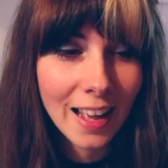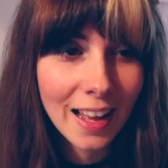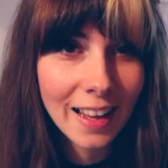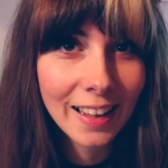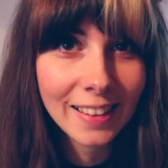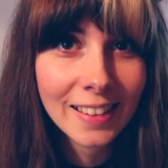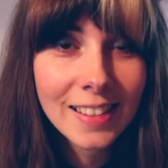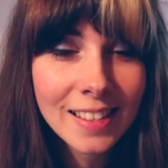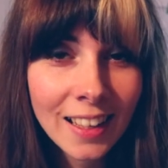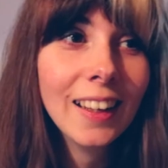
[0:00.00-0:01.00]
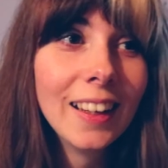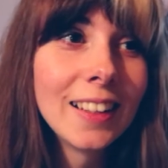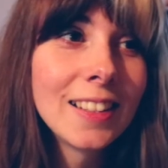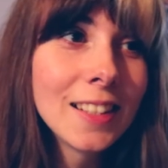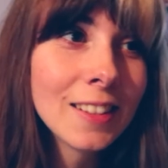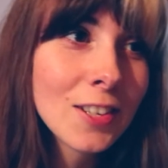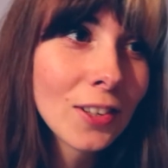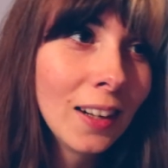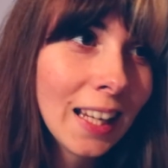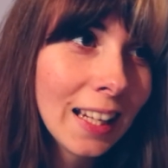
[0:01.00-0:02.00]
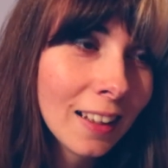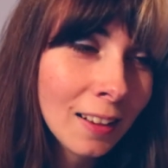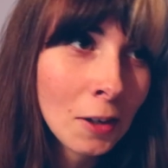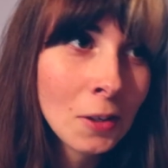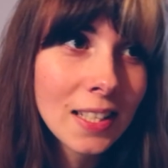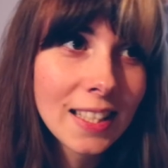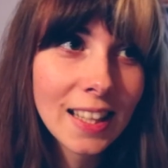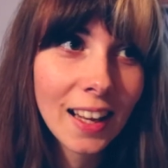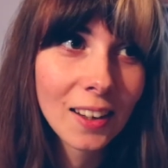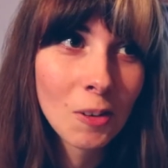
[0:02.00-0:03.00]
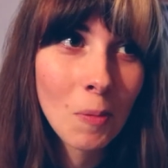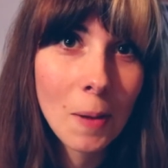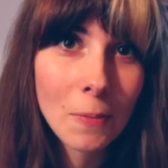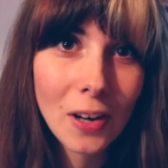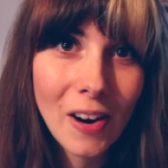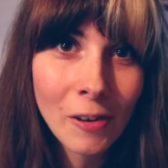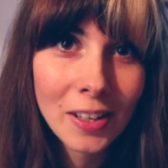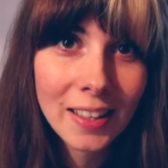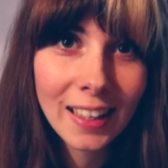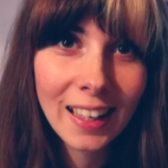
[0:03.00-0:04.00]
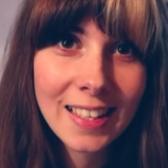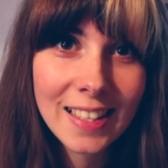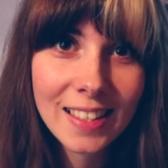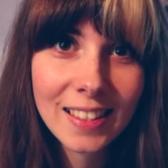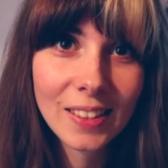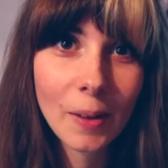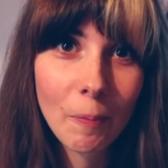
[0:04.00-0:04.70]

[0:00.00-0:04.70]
and it's usually the lowest thing on my priority list.